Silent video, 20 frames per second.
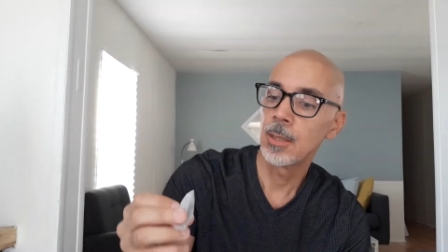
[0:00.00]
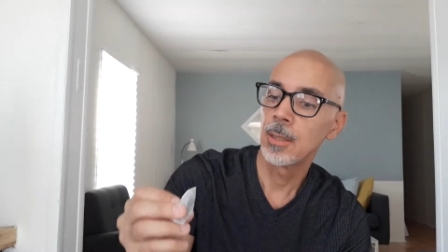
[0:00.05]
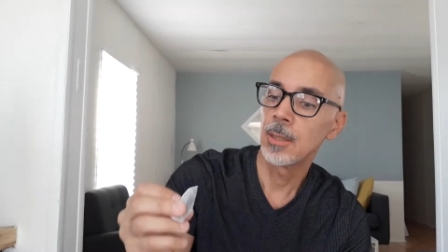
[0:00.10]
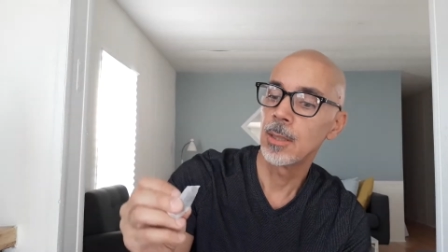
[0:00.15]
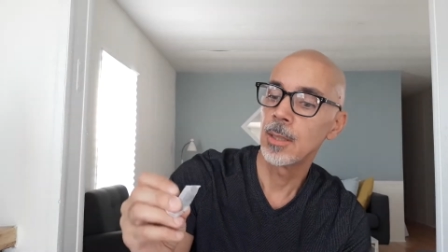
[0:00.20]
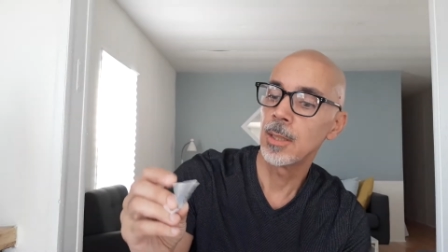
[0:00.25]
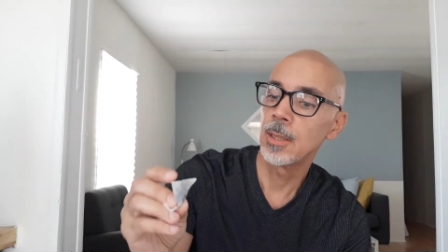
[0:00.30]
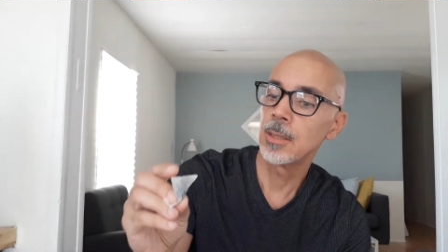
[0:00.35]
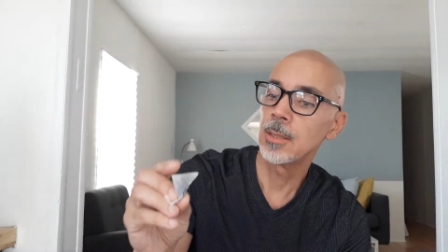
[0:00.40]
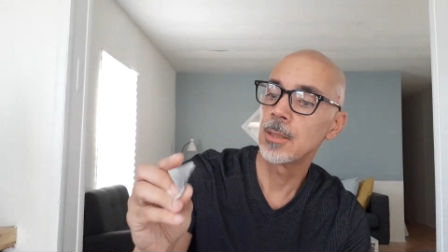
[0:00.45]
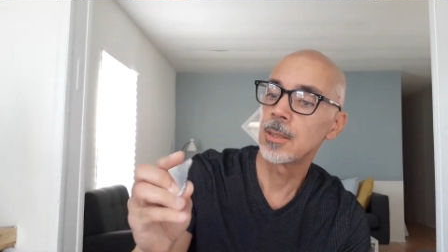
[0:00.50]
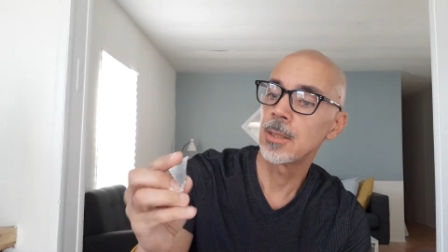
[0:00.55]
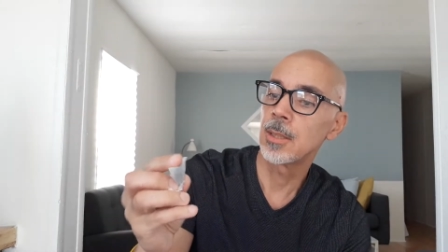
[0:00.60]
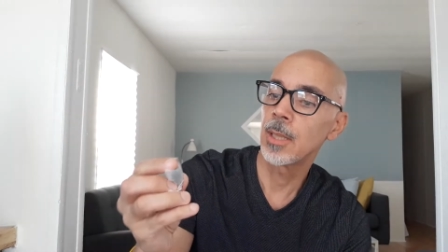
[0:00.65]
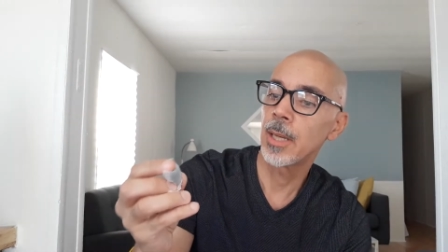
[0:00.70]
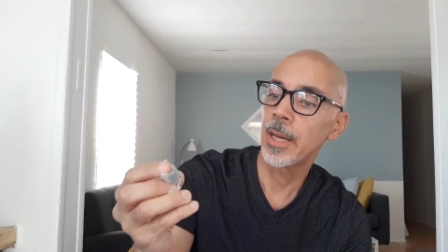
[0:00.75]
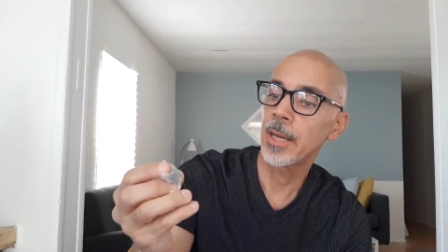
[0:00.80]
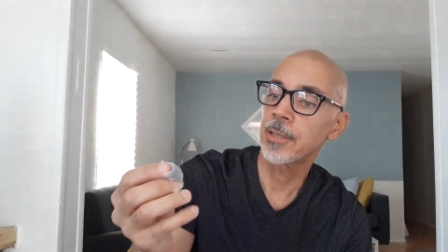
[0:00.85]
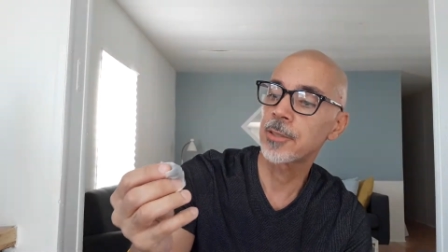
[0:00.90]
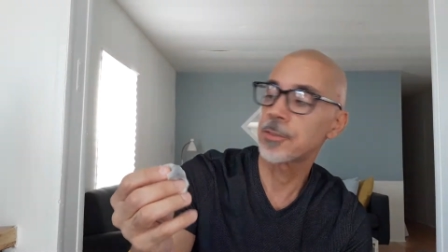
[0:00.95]
these
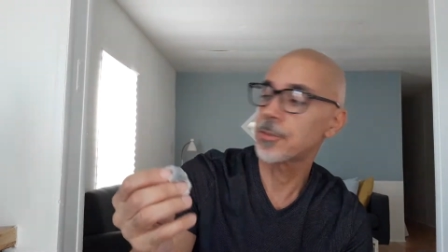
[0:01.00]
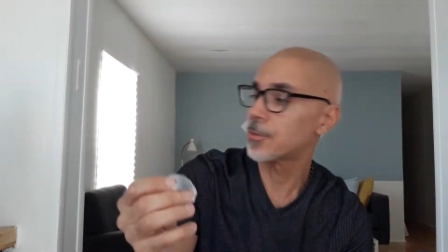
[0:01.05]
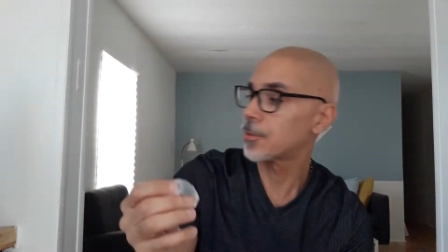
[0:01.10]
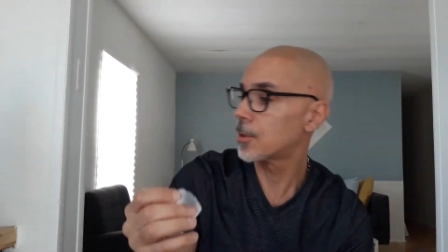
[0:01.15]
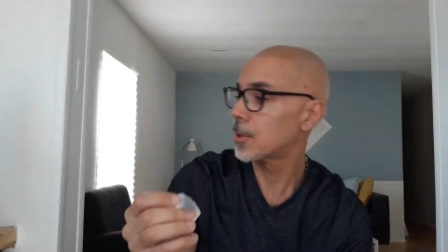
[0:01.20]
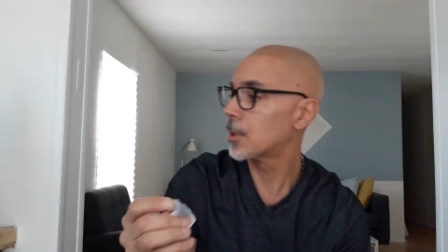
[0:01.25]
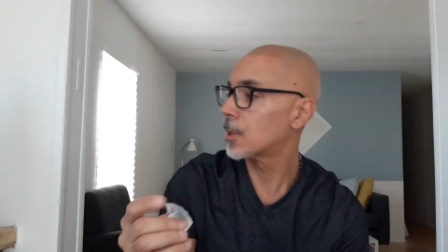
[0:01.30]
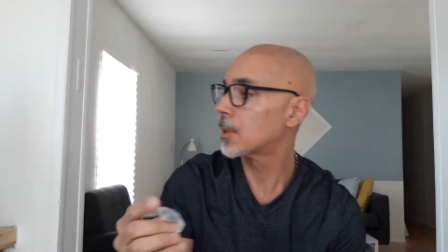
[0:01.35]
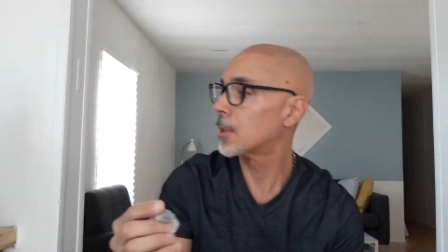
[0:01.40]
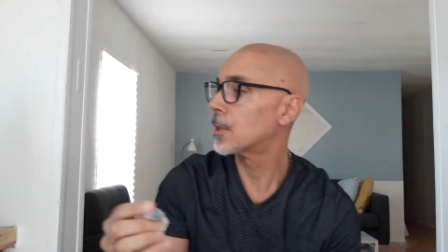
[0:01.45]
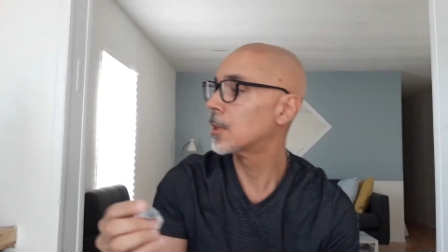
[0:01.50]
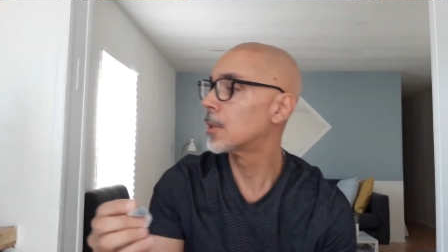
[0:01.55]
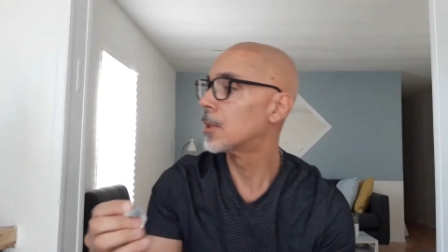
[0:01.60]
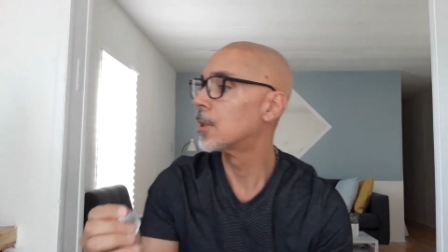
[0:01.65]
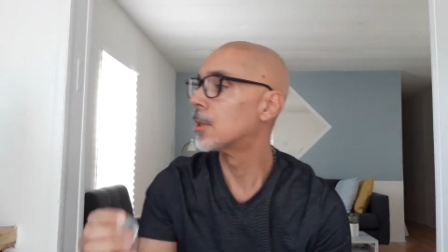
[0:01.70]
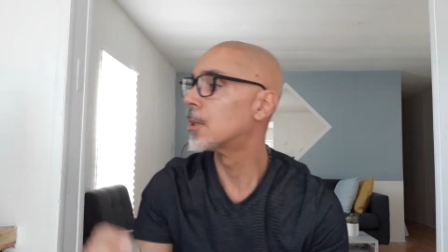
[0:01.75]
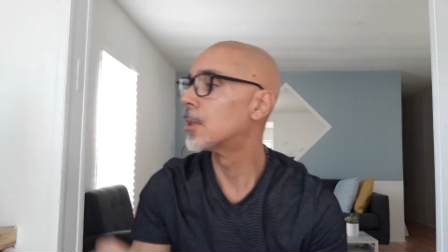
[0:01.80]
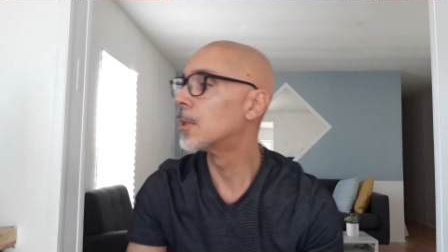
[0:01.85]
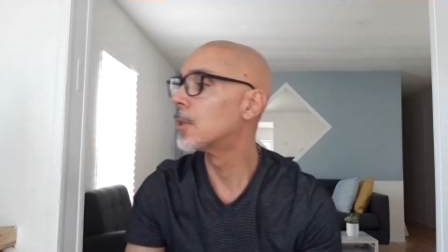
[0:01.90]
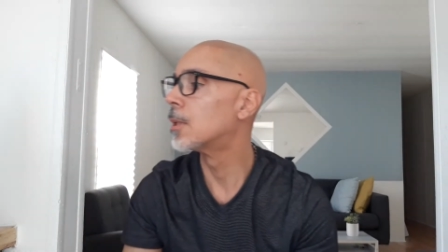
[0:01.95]
extra
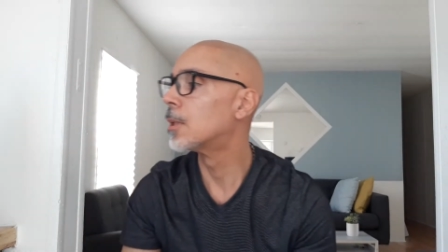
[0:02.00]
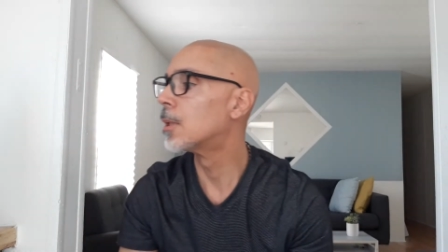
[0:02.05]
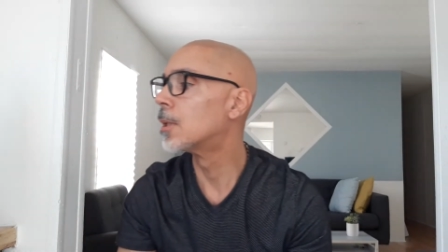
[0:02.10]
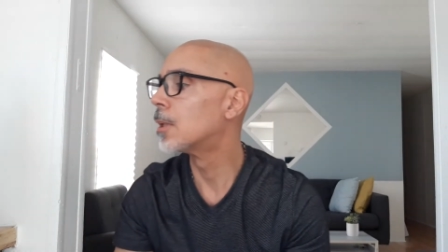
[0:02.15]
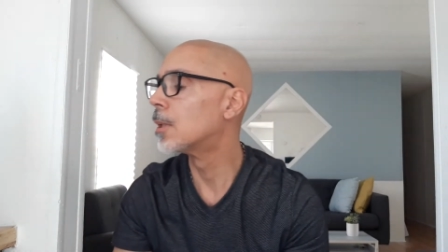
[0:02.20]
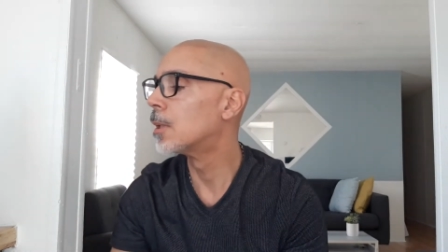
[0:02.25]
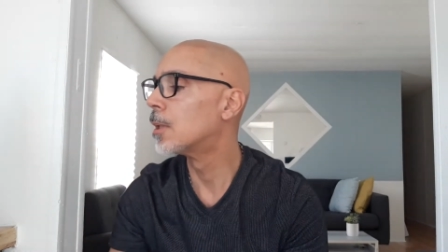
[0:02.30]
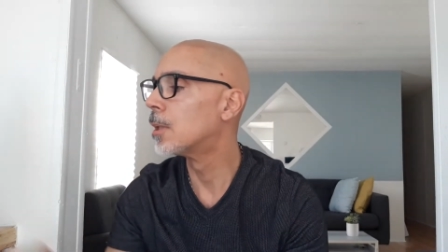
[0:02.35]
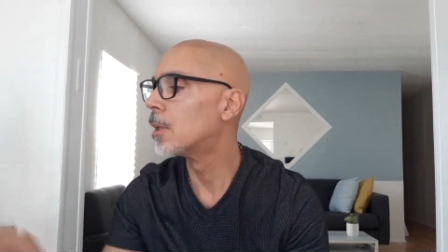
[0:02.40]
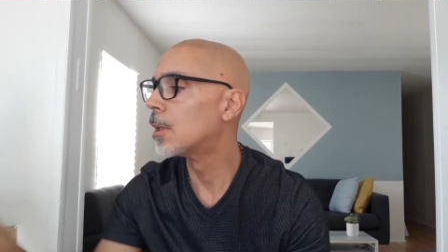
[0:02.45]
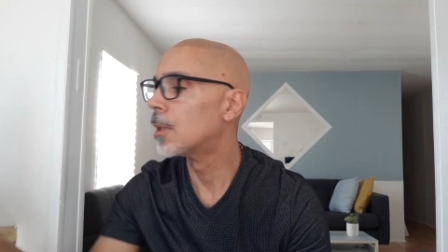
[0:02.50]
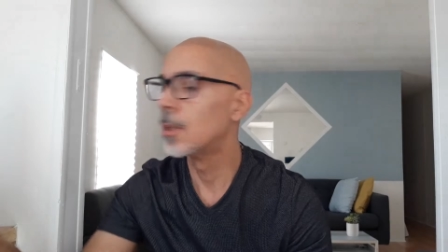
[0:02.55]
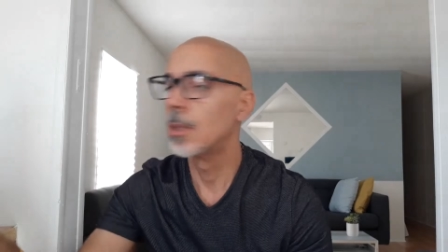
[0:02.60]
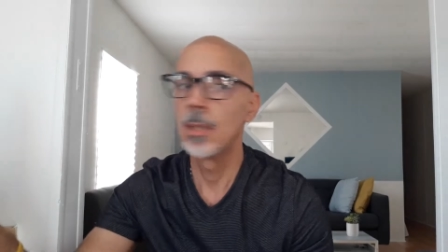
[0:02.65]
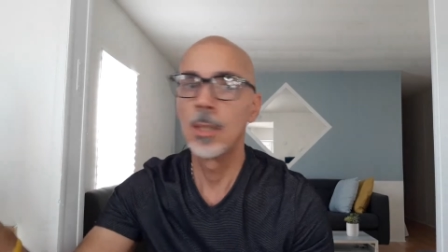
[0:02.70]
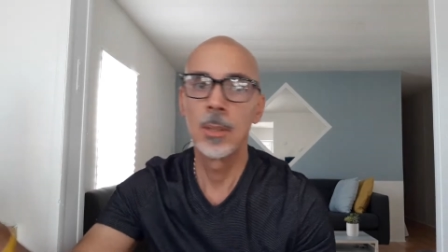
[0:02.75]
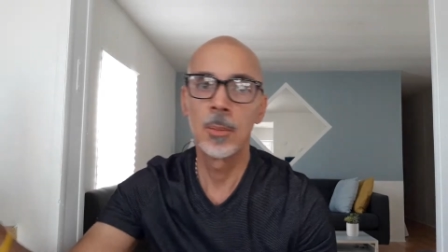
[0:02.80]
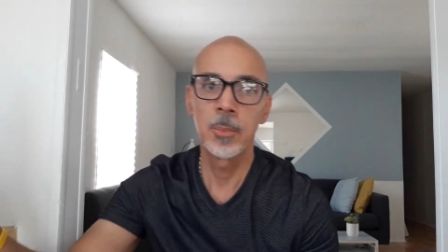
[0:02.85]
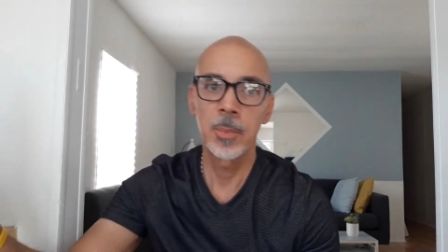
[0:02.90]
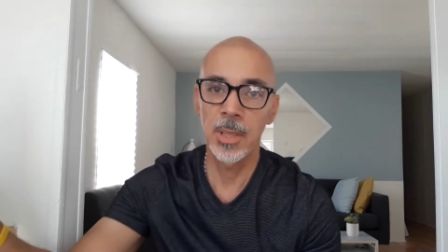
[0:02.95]

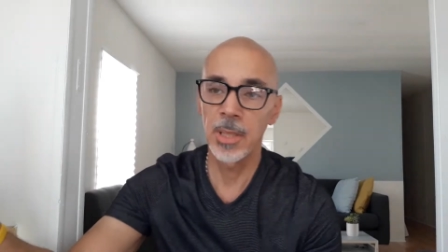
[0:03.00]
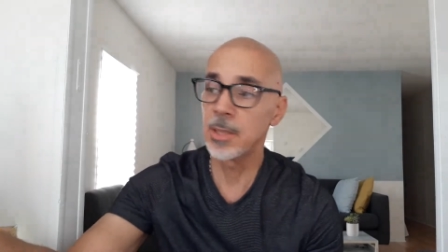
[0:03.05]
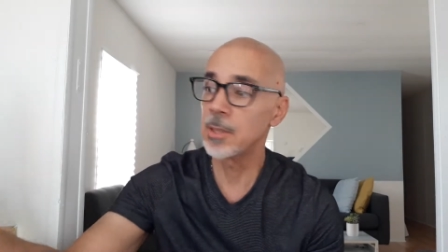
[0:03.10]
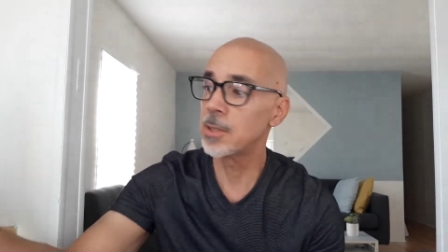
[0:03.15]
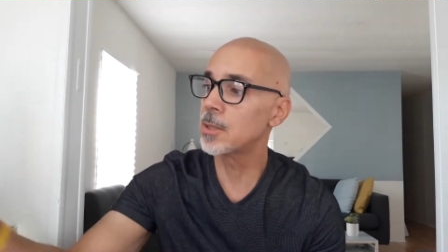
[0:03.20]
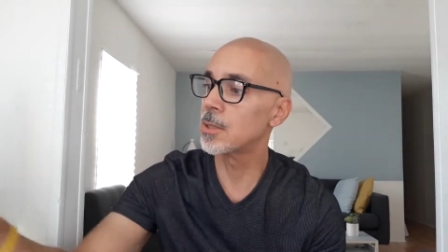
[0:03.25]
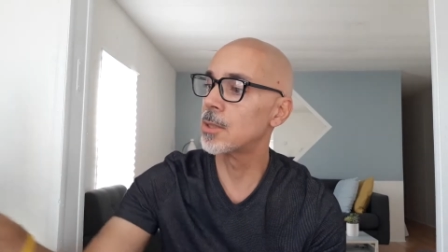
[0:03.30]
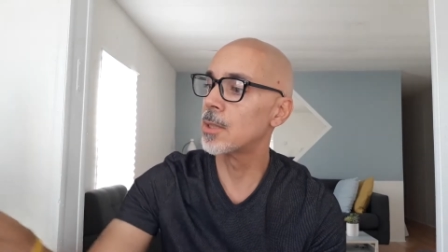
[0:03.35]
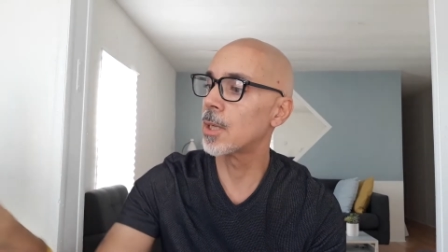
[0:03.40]
pieces